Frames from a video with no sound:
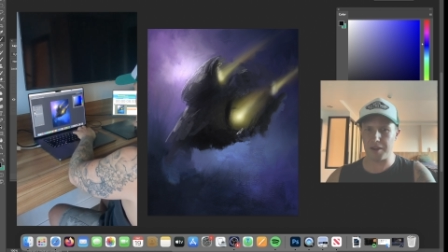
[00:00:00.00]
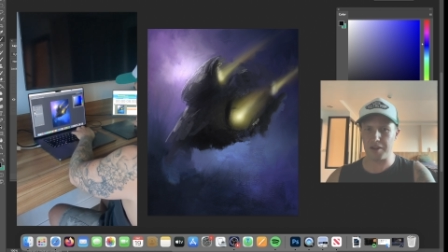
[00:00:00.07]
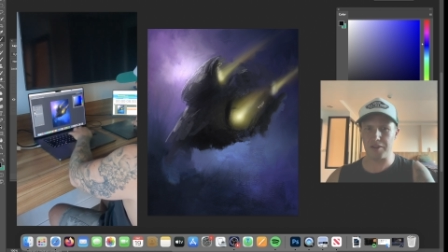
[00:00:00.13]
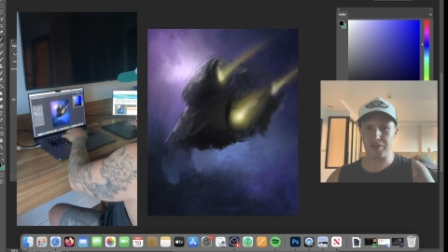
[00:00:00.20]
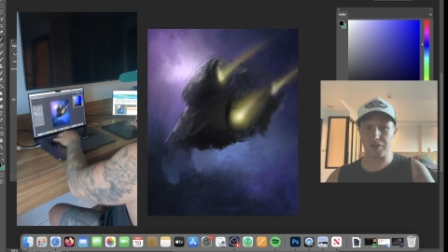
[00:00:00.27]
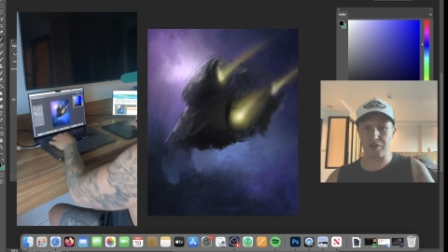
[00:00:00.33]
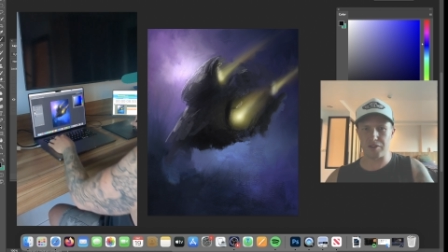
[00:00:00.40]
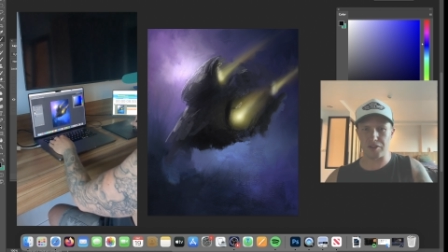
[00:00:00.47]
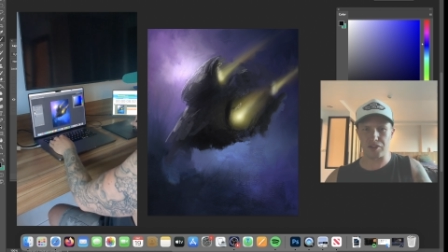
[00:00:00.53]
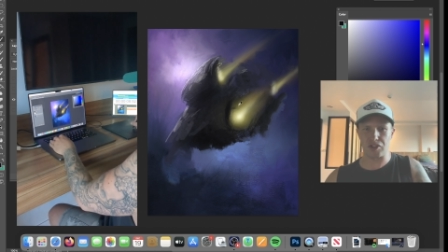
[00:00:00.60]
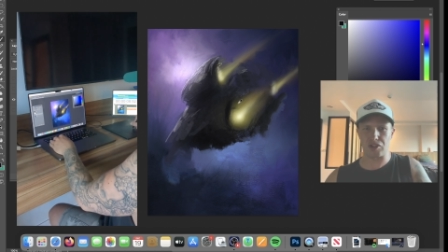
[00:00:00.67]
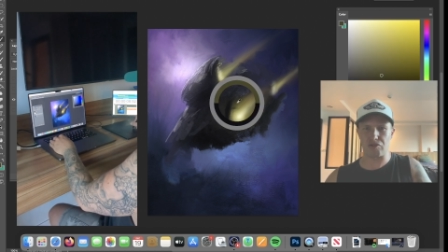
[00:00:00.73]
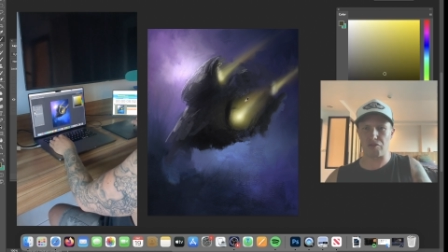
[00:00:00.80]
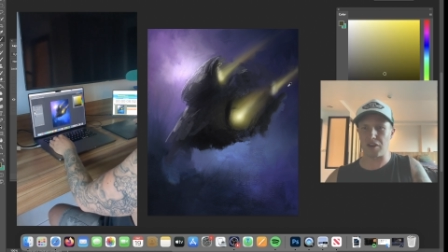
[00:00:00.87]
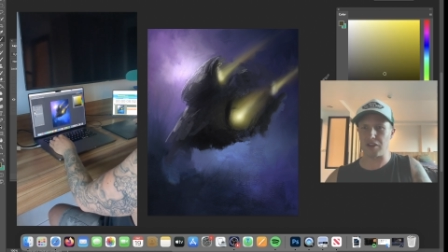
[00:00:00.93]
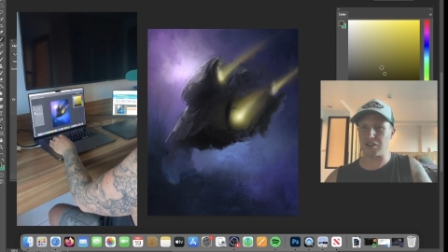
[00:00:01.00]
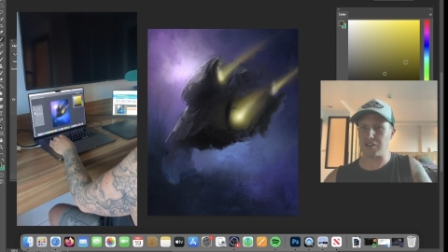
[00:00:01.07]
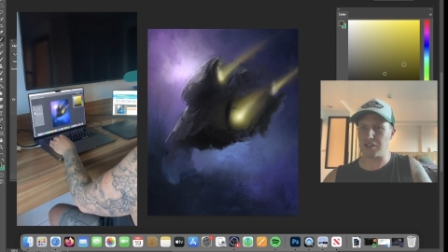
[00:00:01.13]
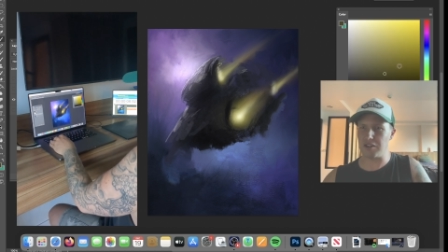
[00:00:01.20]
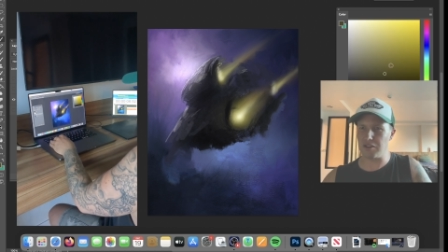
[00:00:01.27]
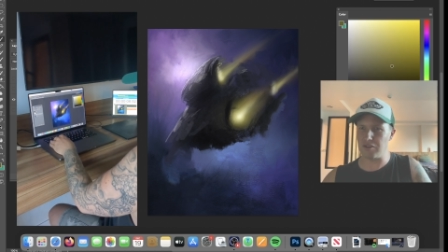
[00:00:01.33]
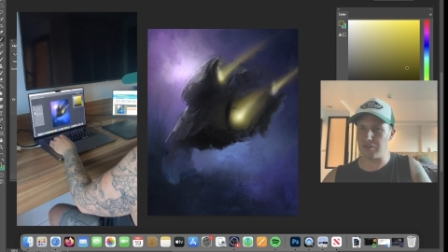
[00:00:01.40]
You just got to trust
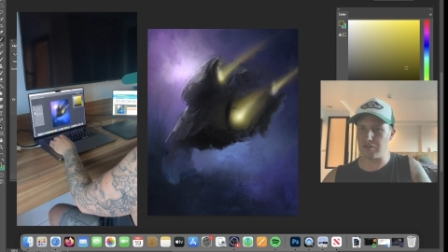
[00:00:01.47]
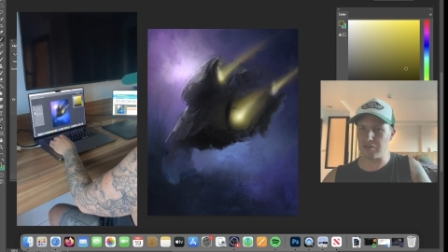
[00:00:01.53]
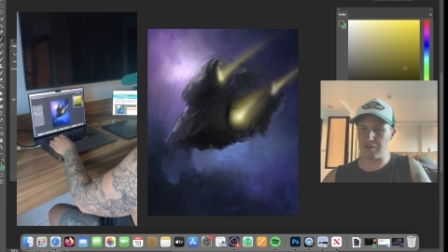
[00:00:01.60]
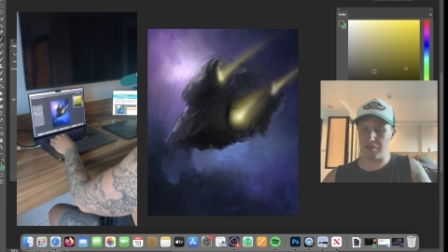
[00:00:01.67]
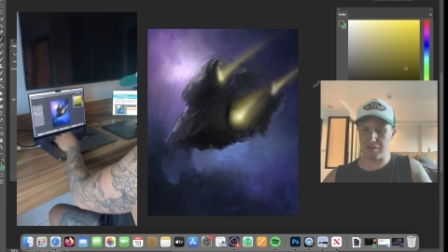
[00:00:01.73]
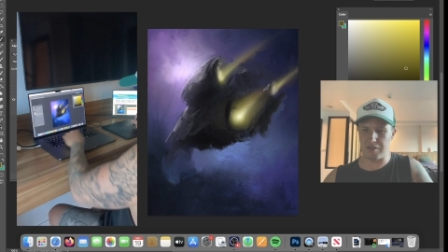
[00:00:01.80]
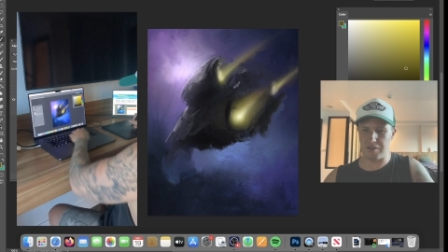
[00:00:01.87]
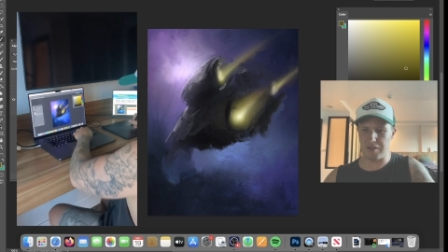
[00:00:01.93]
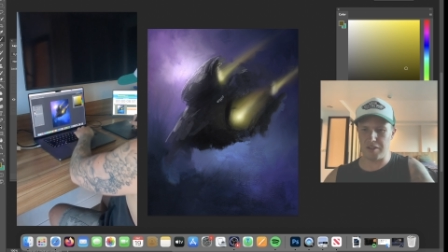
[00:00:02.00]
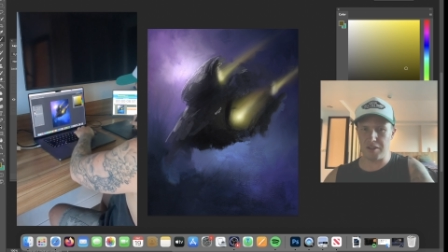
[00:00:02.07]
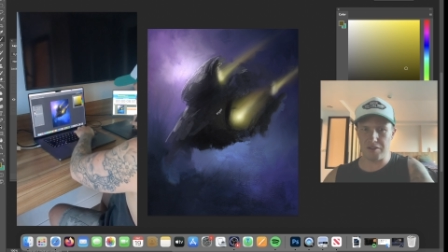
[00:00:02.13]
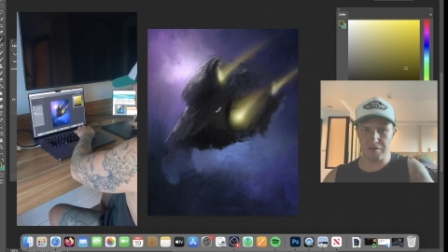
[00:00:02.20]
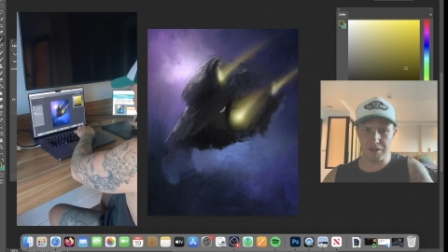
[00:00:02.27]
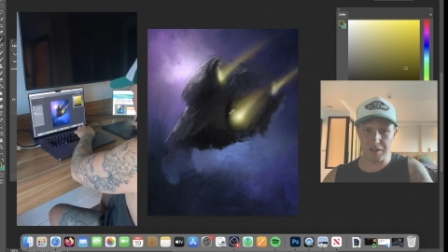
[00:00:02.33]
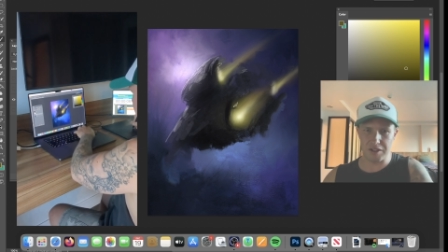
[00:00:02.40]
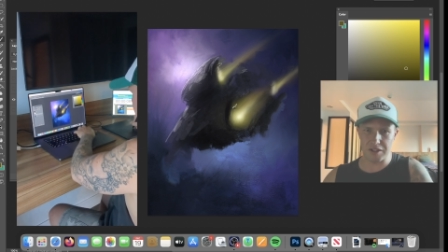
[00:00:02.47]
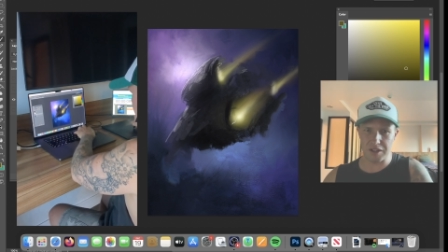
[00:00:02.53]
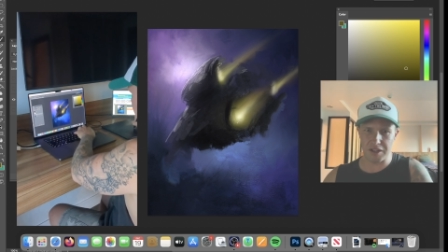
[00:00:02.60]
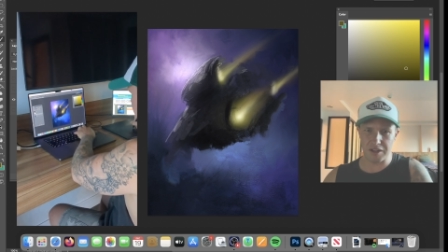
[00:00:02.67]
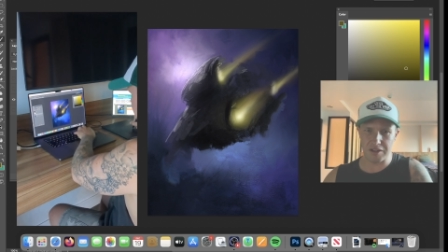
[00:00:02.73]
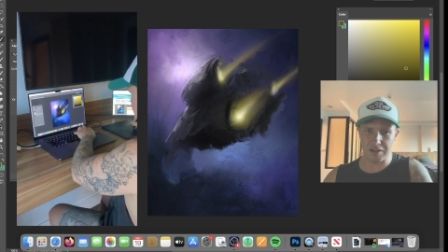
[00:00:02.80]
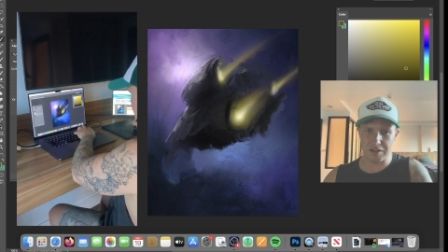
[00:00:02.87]
in your
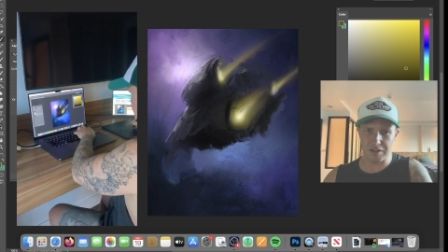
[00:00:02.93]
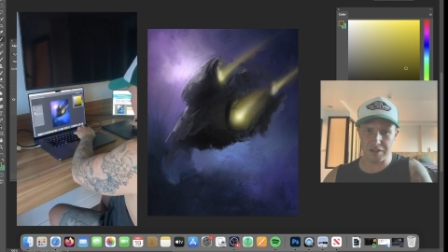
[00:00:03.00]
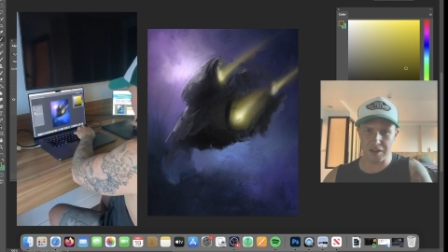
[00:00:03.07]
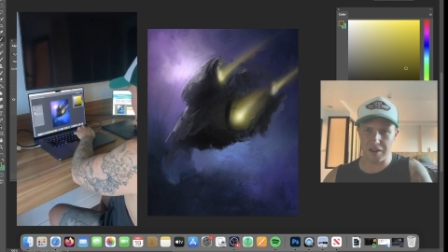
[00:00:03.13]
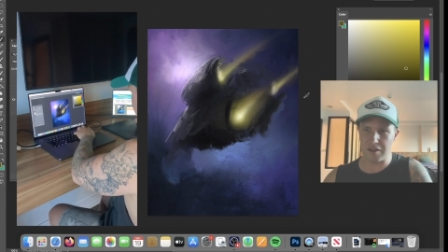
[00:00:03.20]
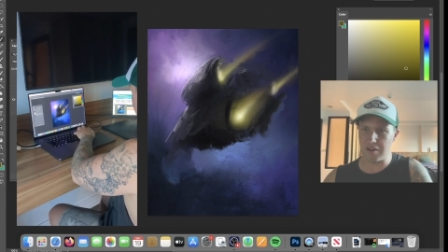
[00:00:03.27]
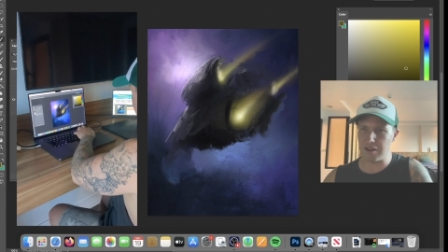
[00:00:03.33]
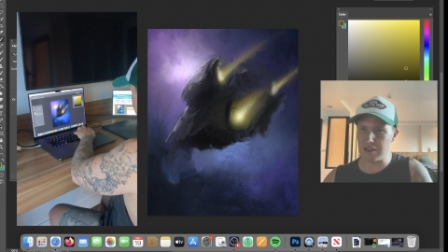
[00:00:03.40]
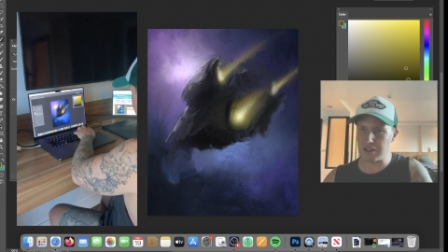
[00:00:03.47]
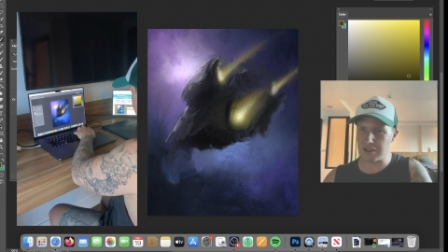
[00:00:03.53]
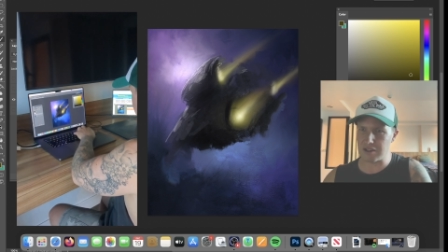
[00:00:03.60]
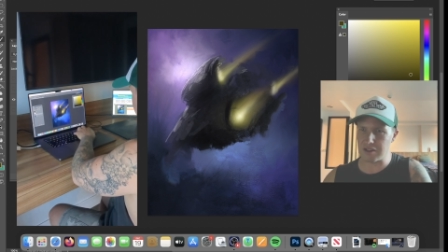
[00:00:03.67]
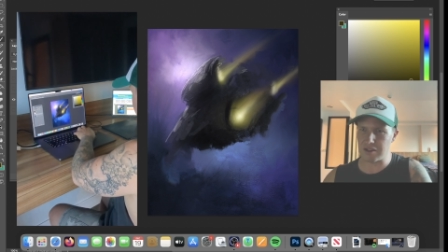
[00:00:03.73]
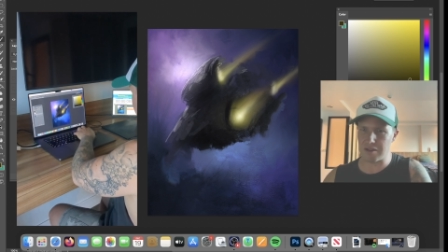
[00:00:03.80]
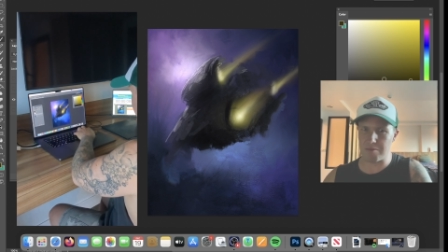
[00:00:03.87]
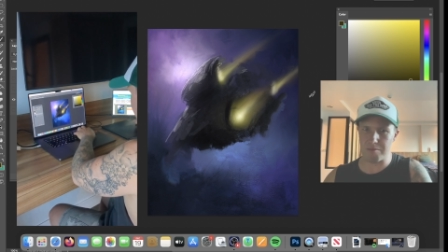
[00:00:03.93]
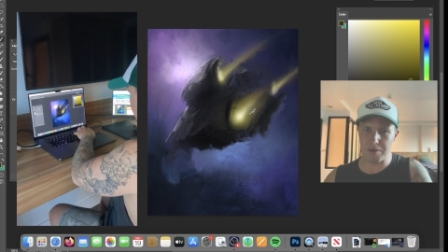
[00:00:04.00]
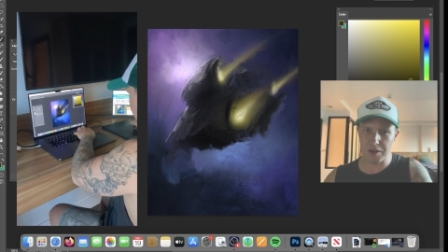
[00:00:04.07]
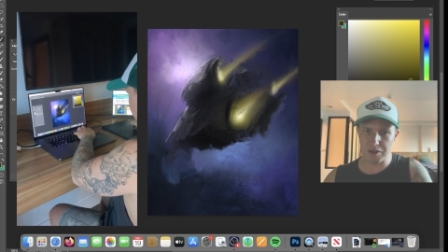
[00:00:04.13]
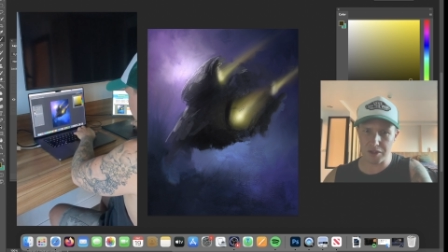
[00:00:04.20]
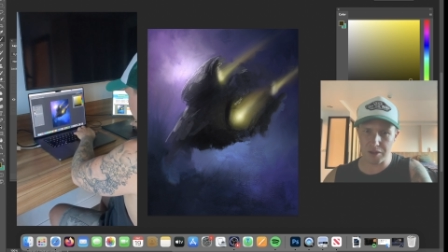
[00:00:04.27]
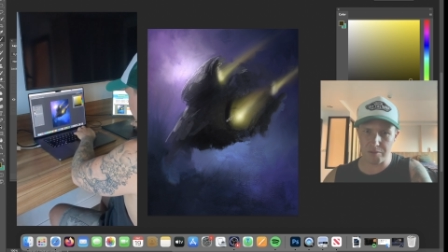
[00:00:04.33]
instincts as an artist. That's the
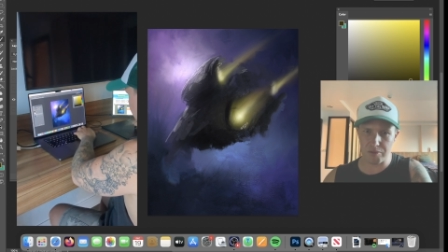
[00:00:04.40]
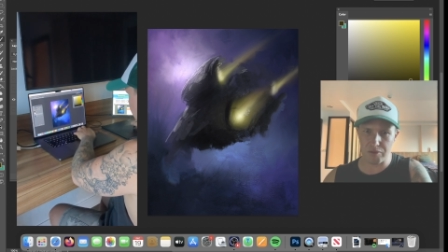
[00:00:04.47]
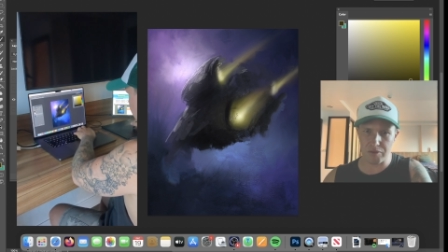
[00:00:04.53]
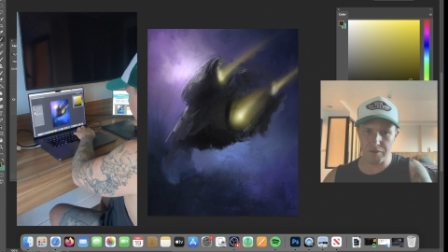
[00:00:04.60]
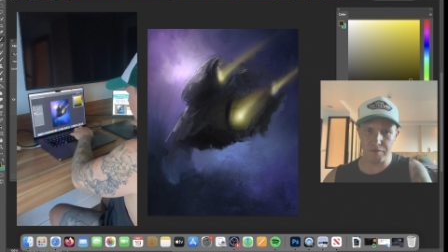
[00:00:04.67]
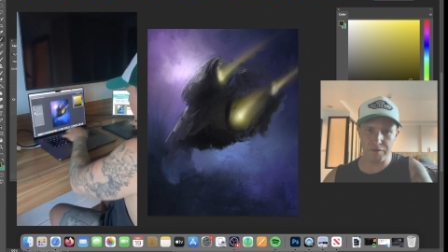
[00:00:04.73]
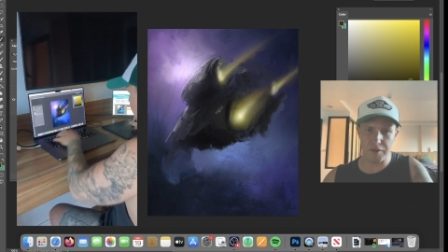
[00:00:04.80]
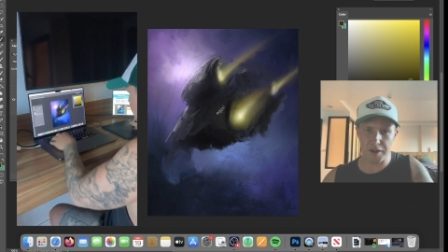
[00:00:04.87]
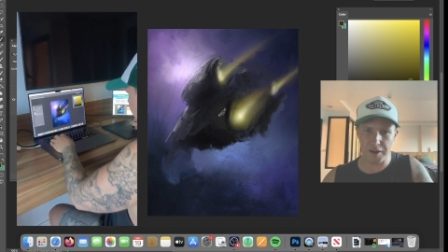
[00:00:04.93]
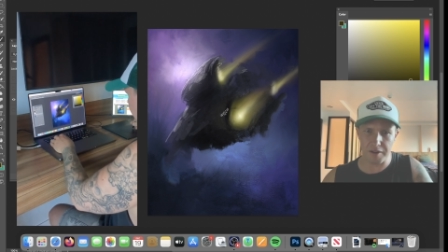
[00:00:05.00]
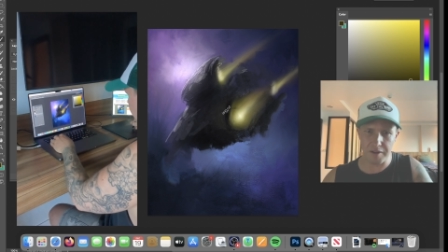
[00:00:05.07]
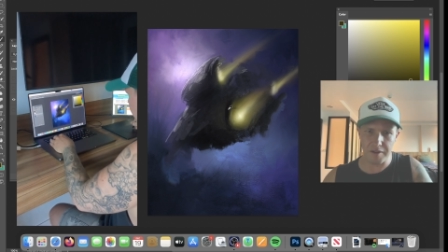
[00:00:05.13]
most important thing.